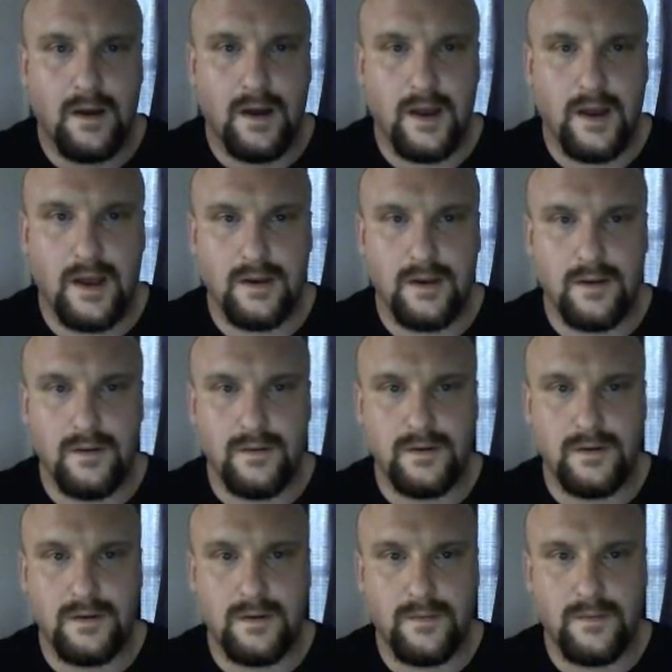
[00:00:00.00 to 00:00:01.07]
I had
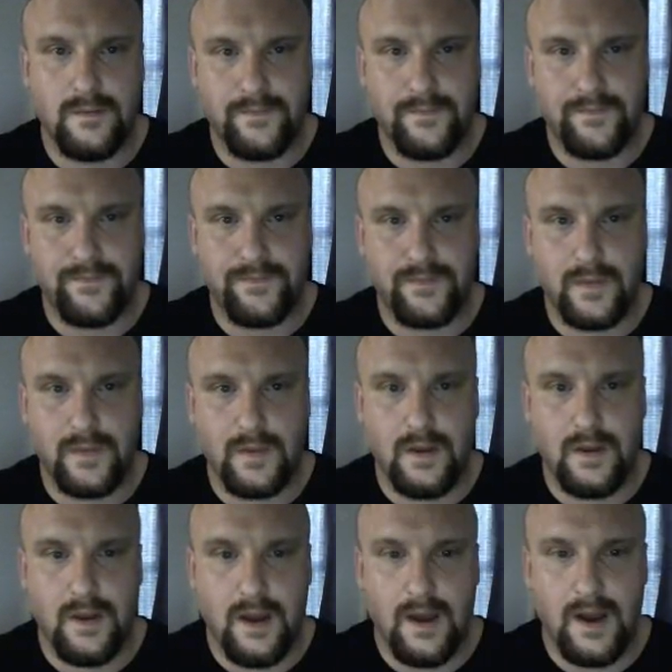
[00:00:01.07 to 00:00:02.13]
used,
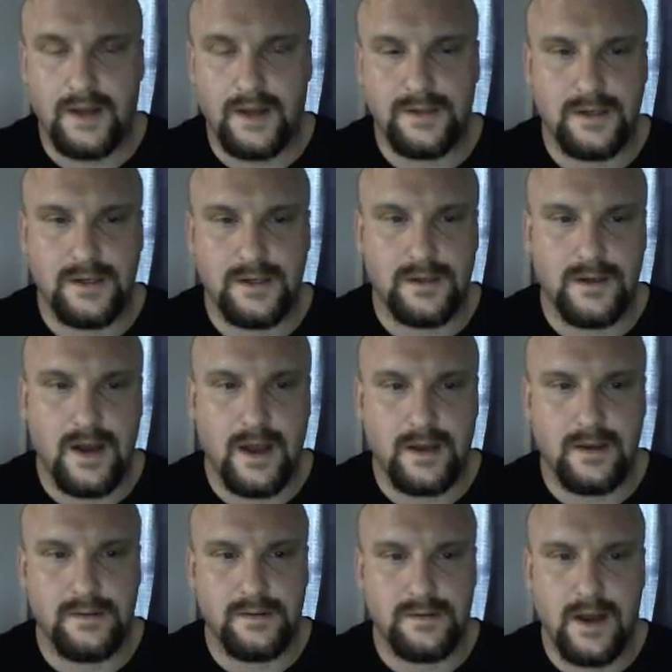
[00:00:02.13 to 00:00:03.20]
and that's just a
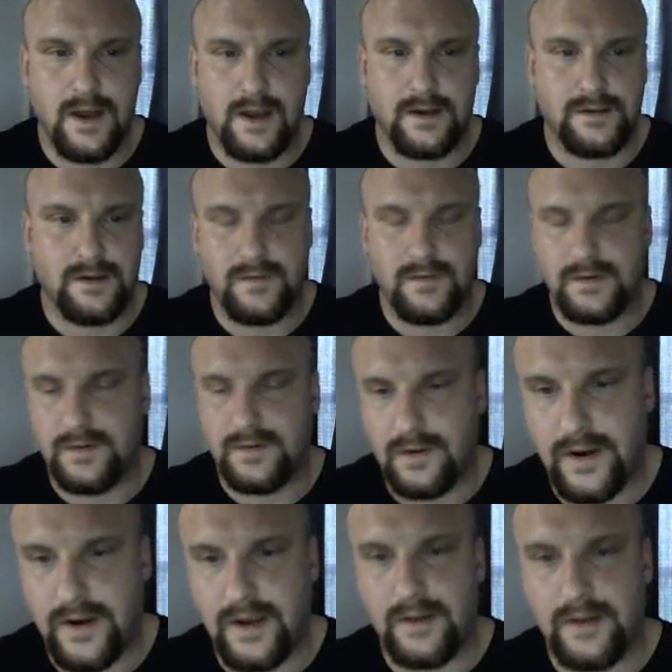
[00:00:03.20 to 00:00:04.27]
tracking service. Real
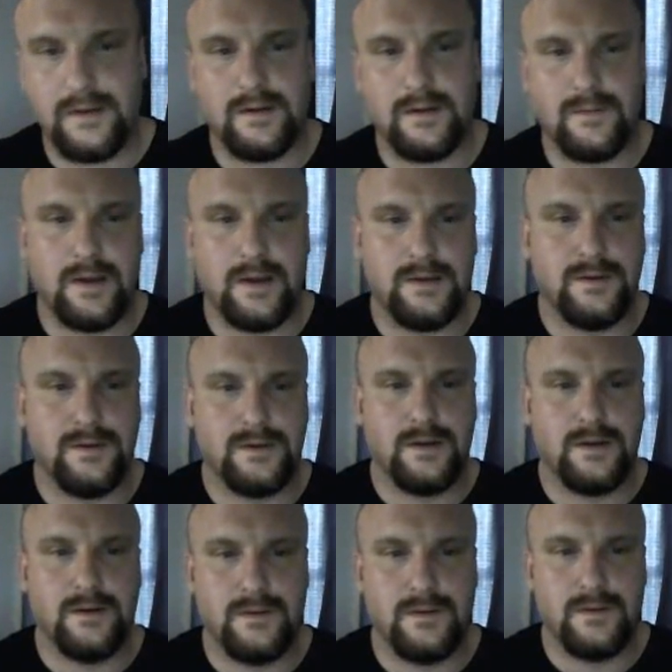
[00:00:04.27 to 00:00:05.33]
great system I choose to
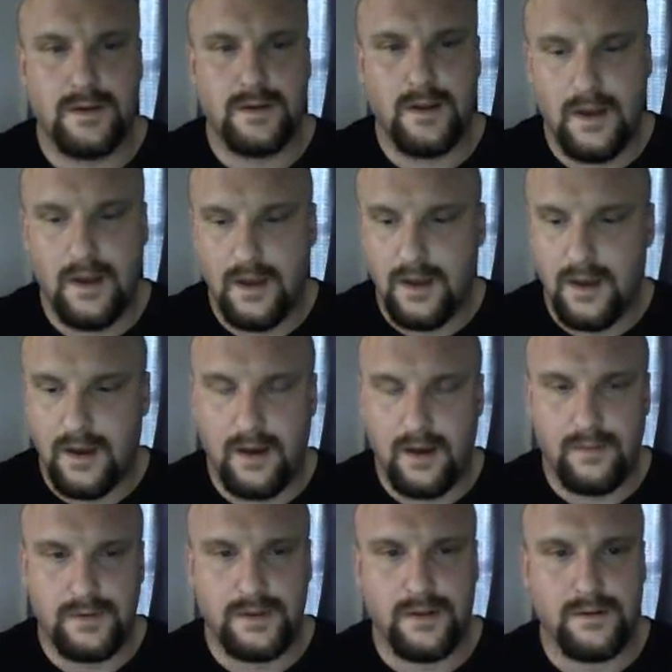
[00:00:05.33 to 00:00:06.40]
use.
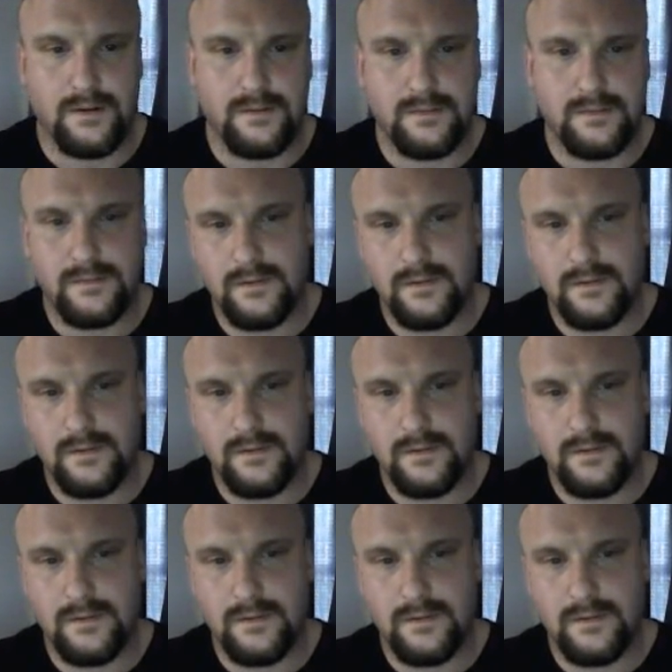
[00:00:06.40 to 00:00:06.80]
It's a little.